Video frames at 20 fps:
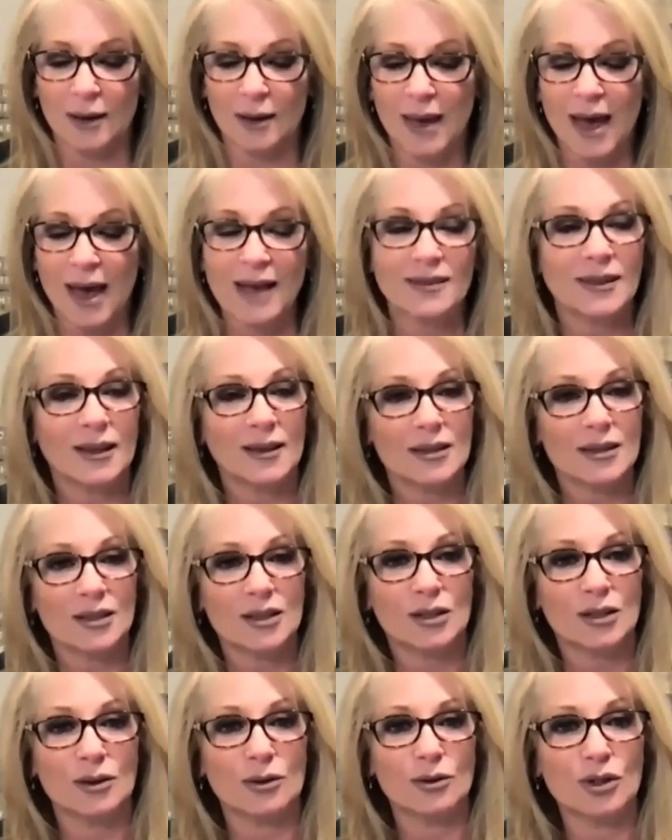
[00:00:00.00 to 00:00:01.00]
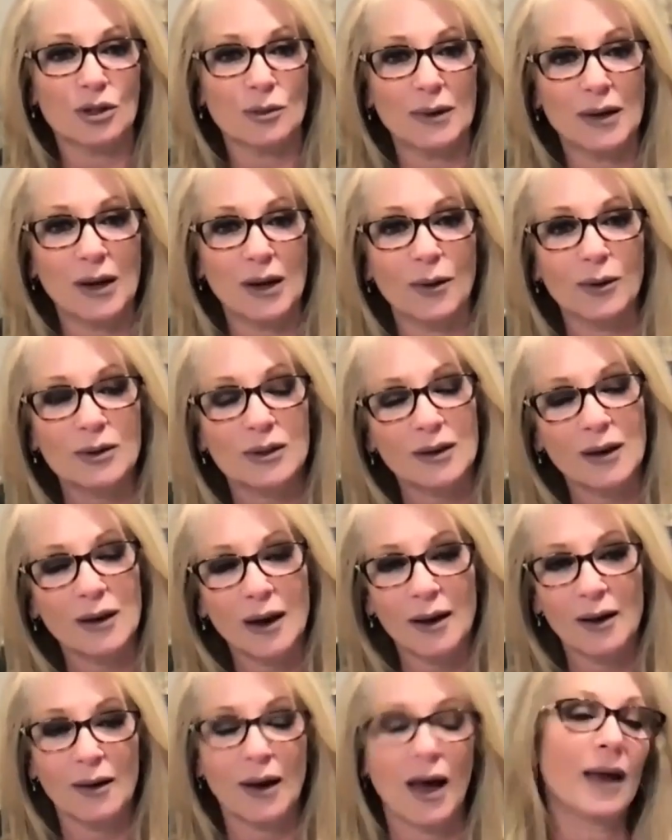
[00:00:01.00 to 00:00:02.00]
um, asset to Sherman Oaks and
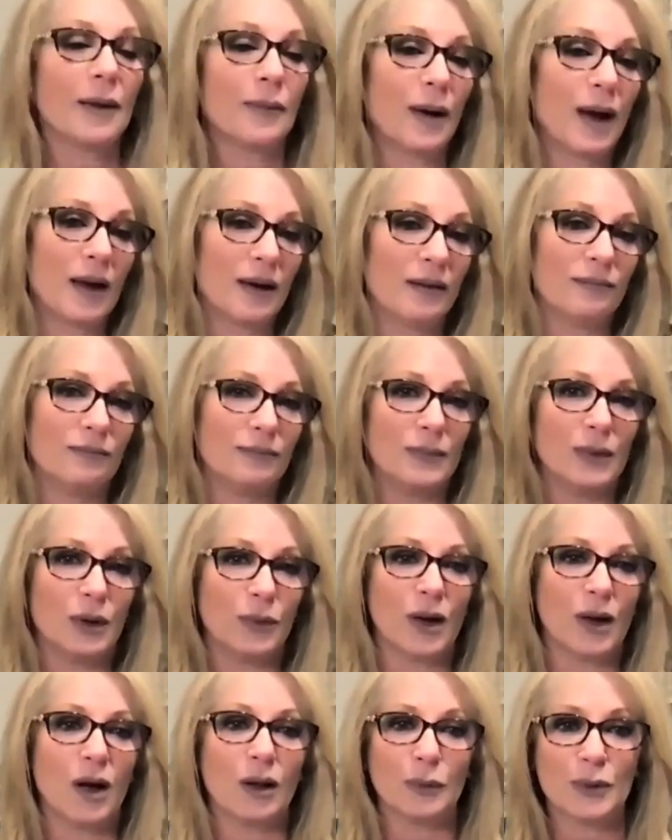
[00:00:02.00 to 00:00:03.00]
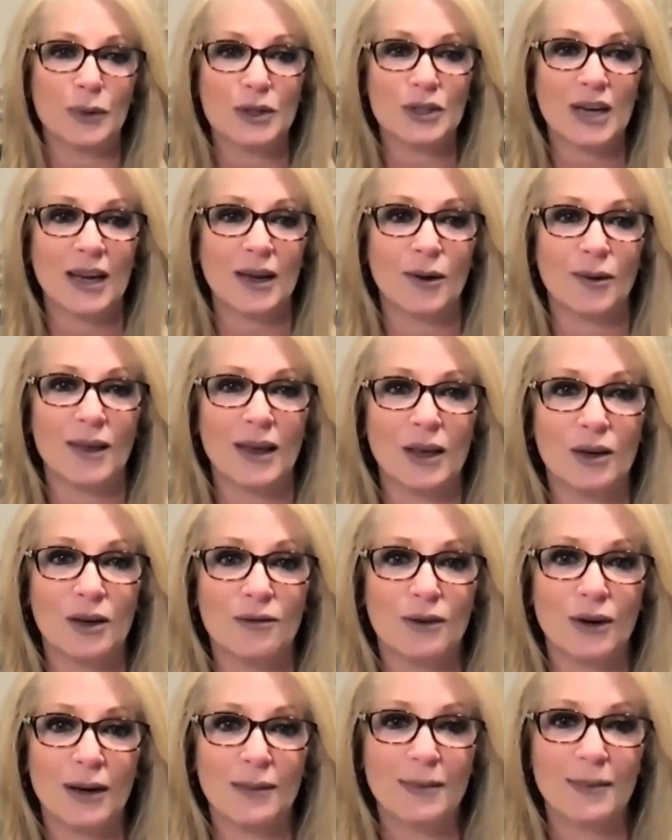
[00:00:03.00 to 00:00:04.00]
I, I know we all appreciate you. Thank you
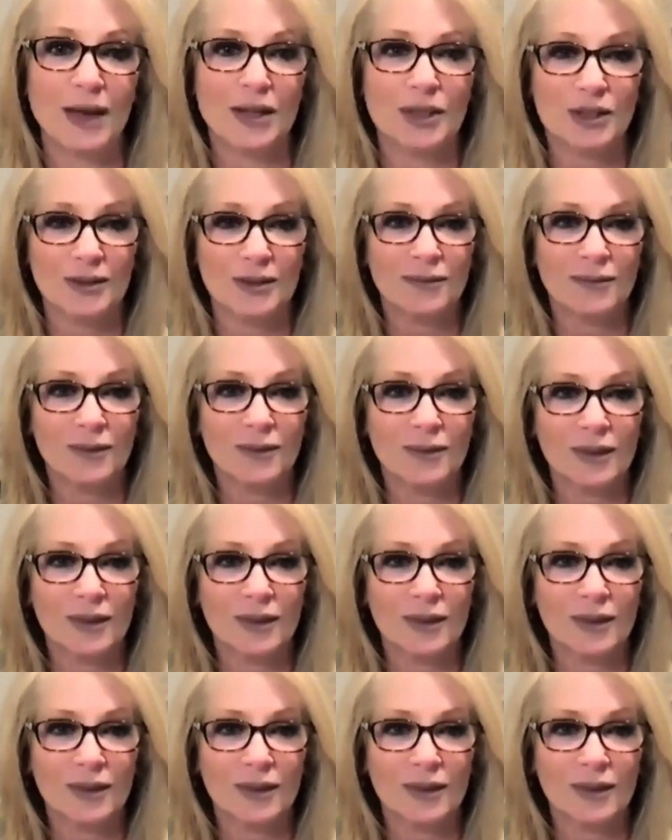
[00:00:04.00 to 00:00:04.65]
very much.